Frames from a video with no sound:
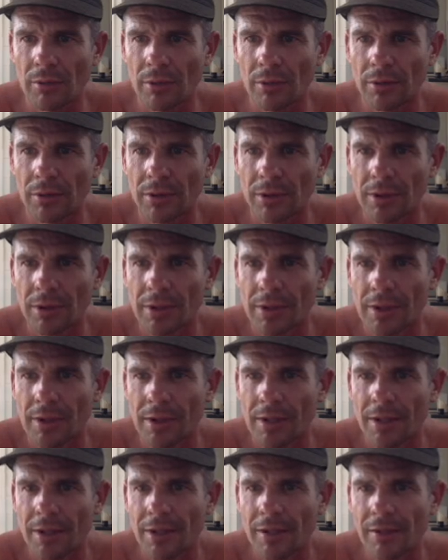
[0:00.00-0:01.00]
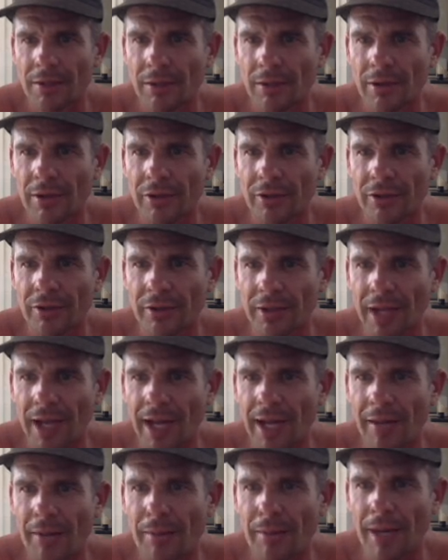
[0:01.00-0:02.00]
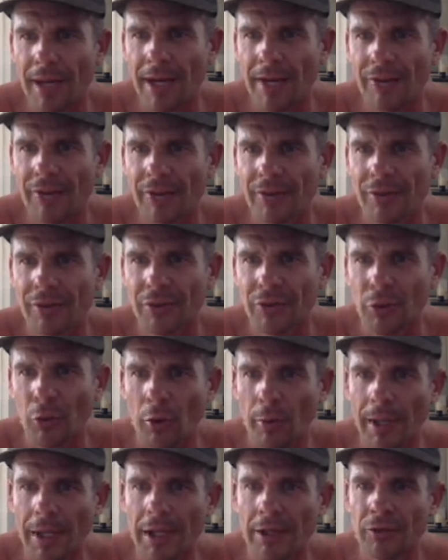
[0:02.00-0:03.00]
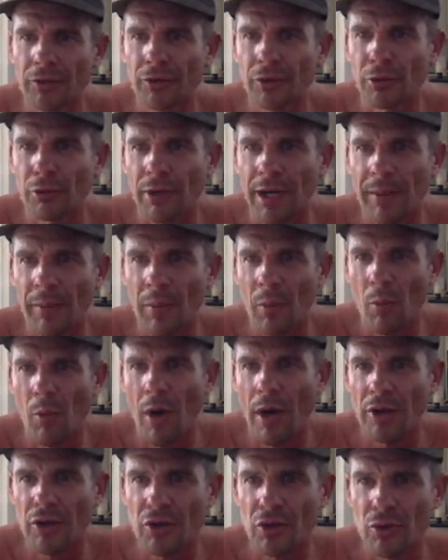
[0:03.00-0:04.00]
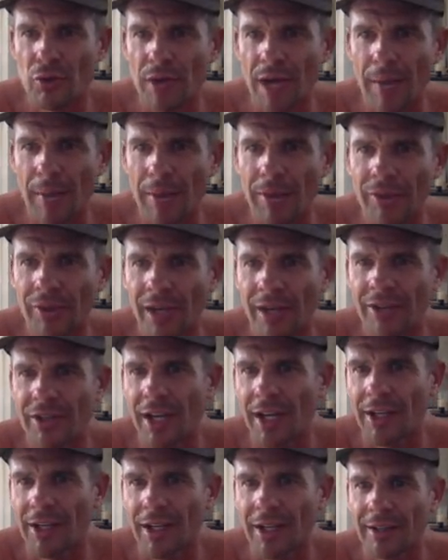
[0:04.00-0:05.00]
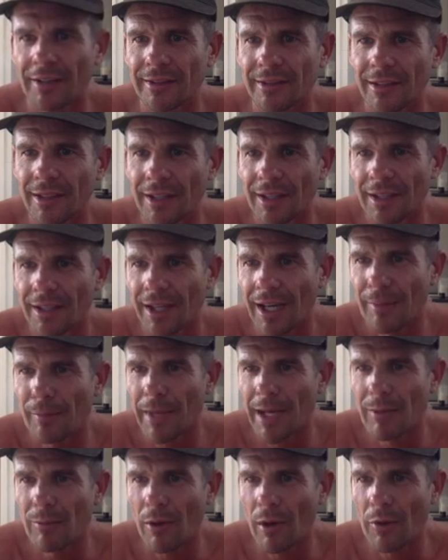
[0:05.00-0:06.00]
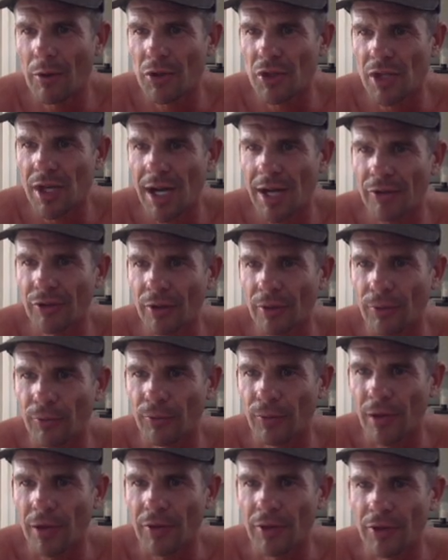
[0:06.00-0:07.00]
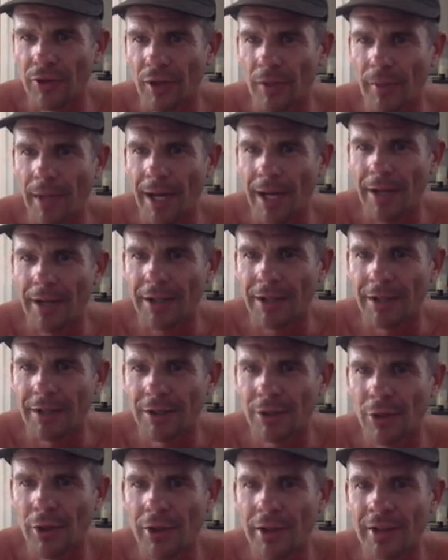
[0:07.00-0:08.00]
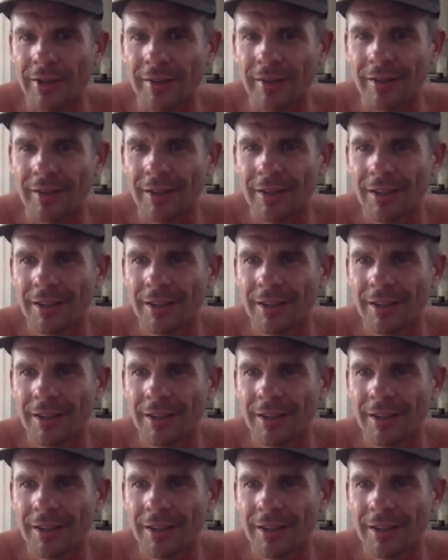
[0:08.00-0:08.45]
What? You know, look at this. Cat and mouse and just talking about Instagram and white shoe nappy sand techniques. And meanwhile, the shark's like, fuck this, I'm outie. Look at this.